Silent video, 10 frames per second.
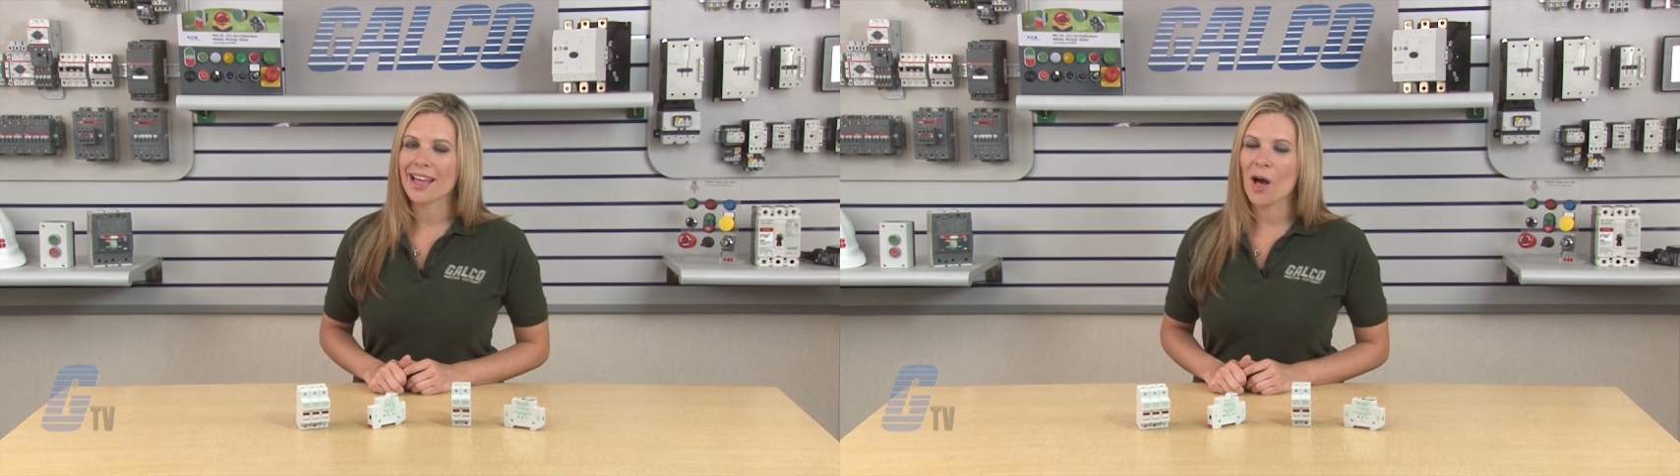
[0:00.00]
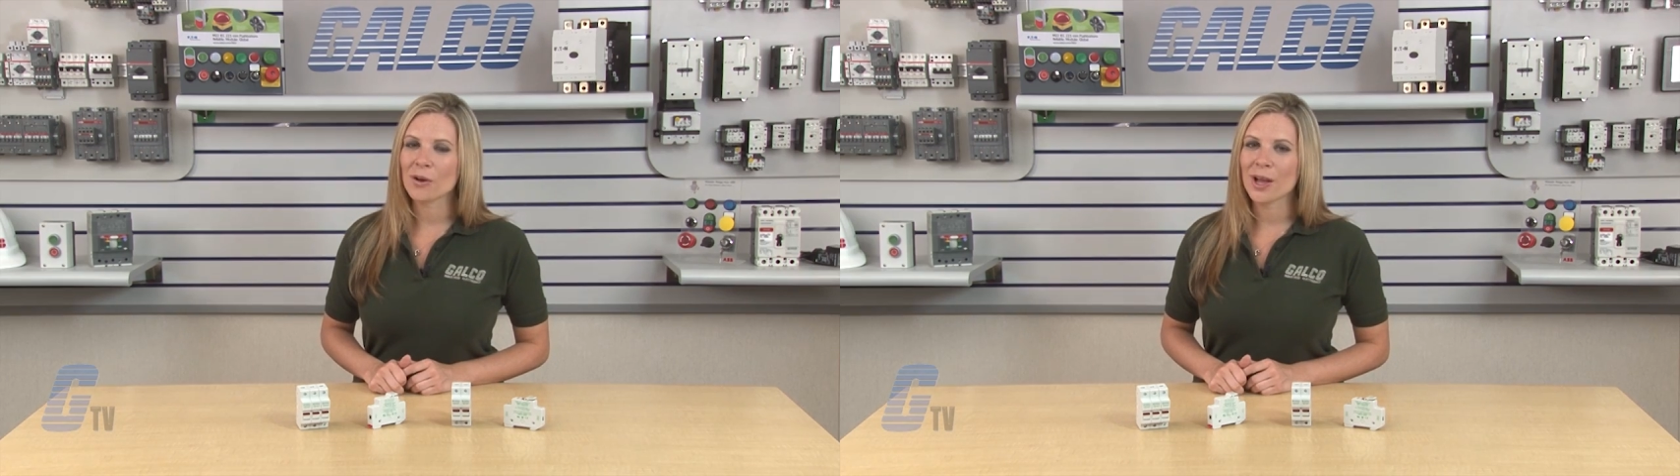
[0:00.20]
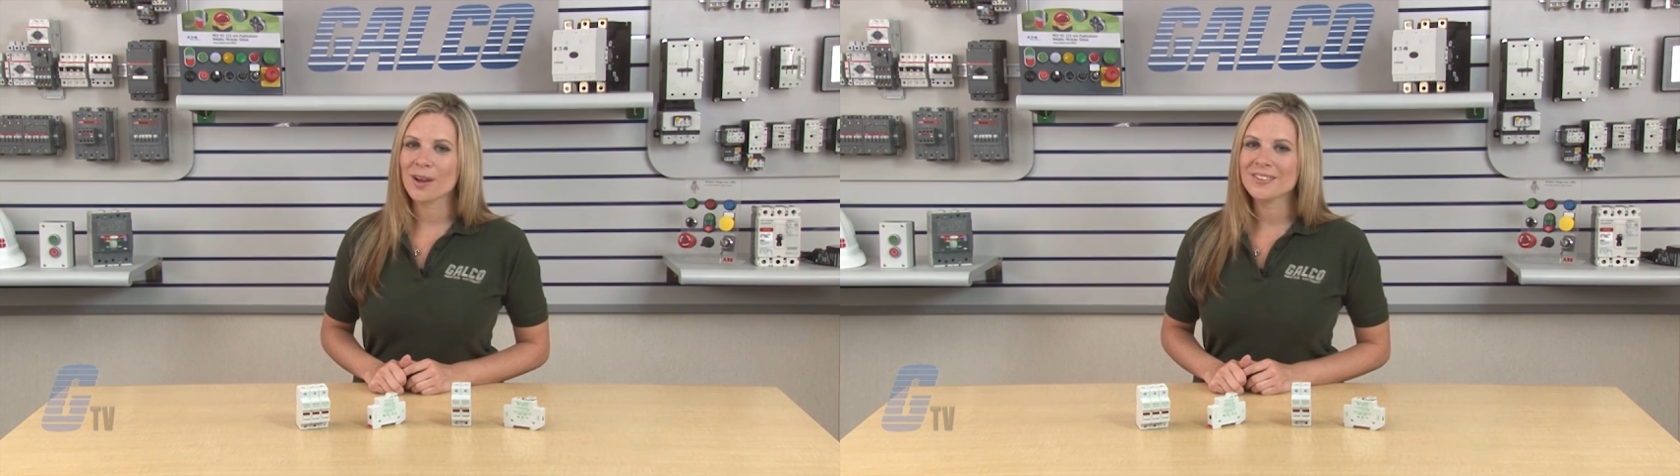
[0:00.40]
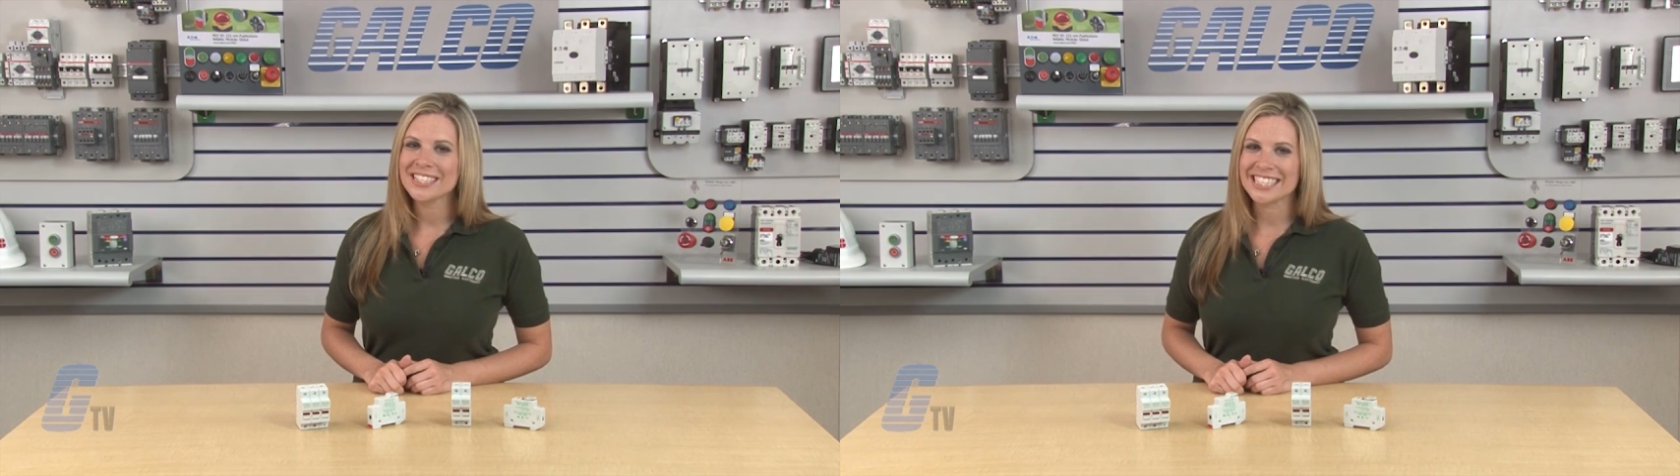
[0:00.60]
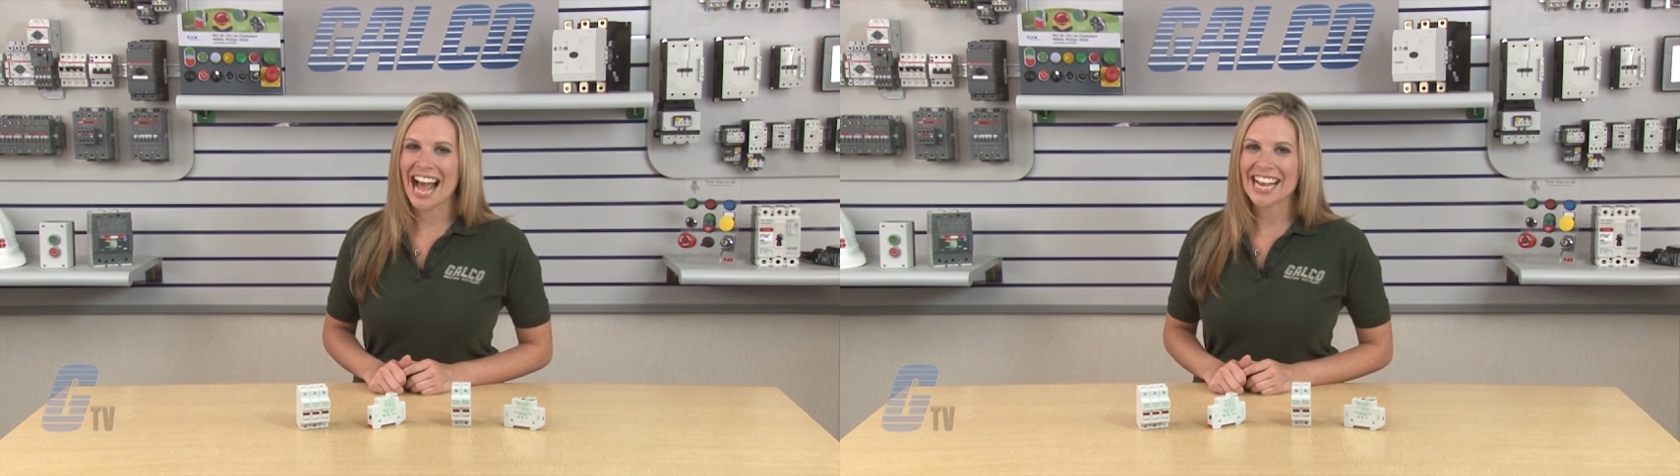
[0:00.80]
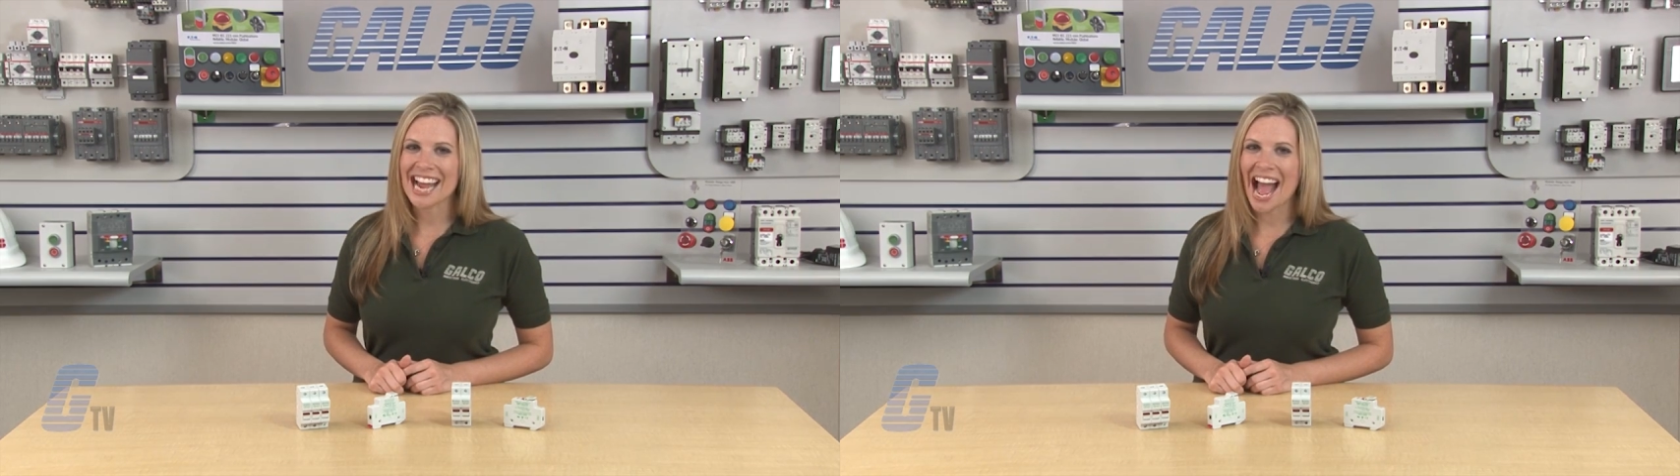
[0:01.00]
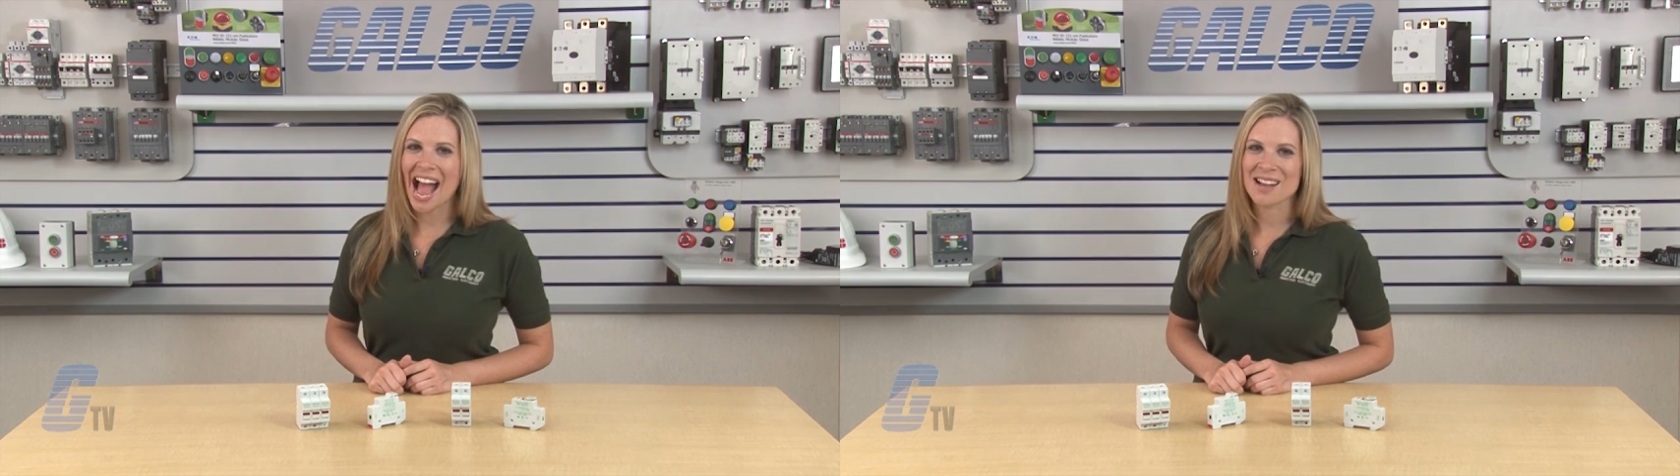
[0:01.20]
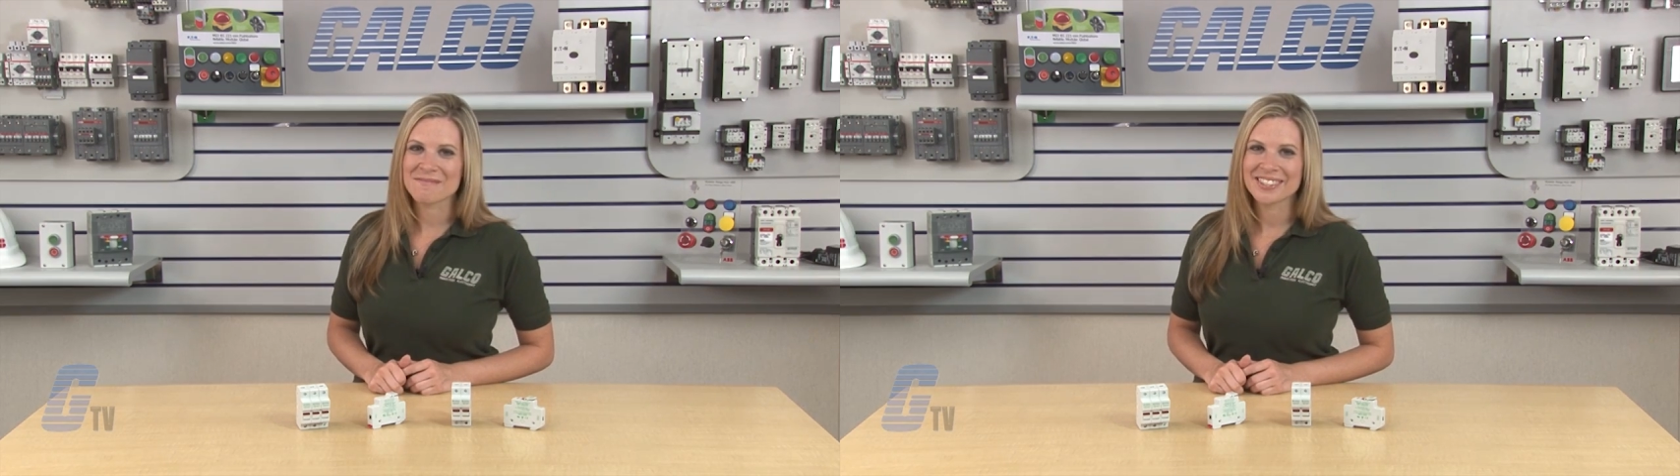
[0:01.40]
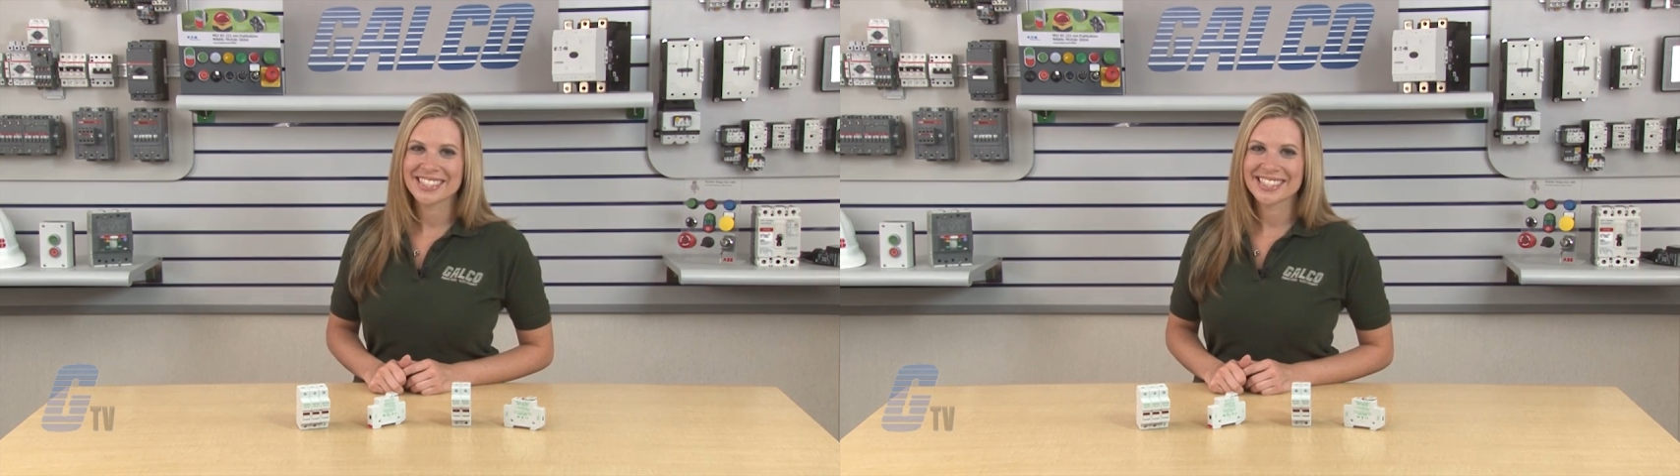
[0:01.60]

gelco.com.